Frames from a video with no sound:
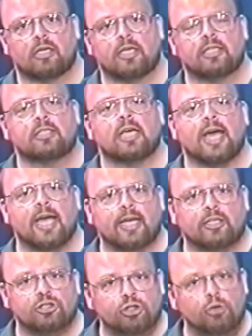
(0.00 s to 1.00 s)
is
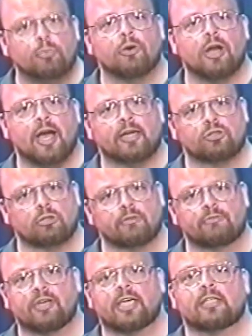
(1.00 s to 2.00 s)
a supernatural
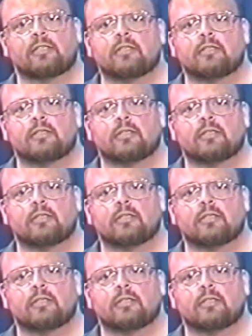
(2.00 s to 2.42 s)
event.